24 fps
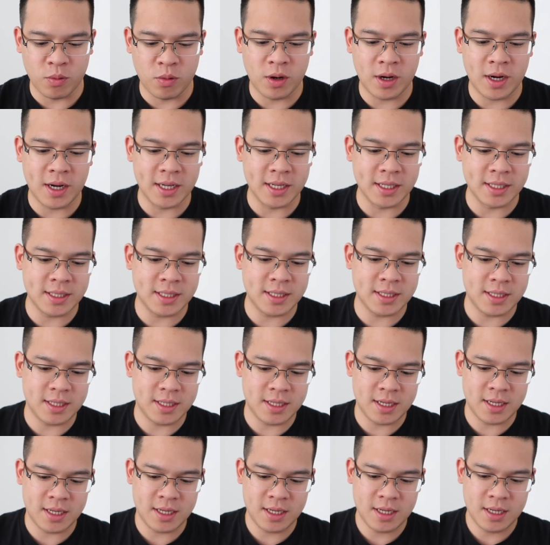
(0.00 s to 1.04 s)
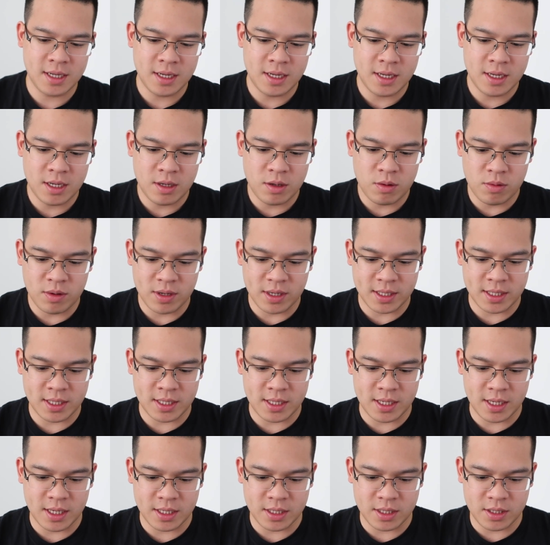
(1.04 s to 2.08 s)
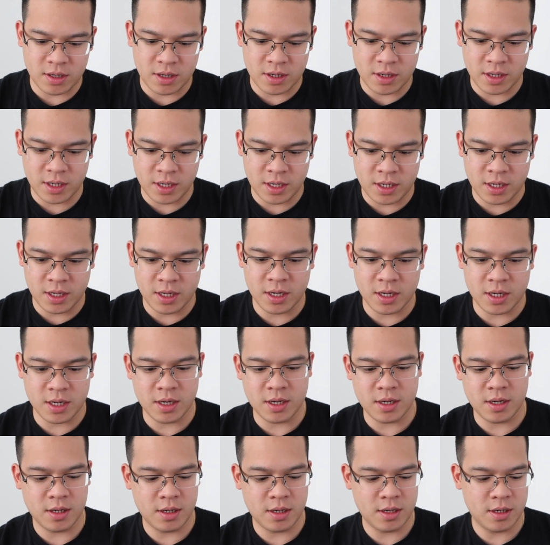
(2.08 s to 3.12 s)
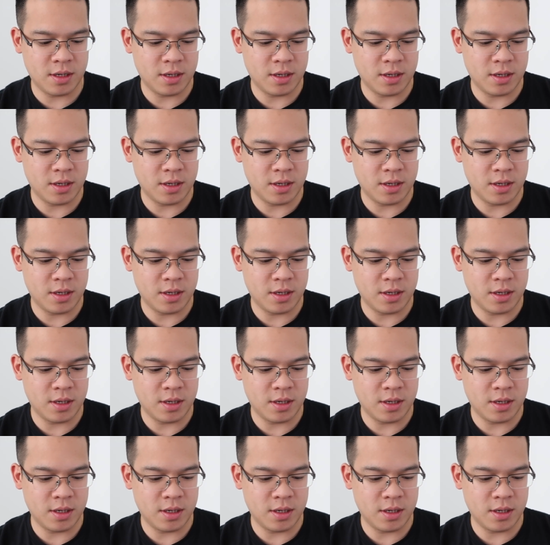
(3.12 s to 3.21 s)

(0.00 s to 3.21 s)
was what it says on here.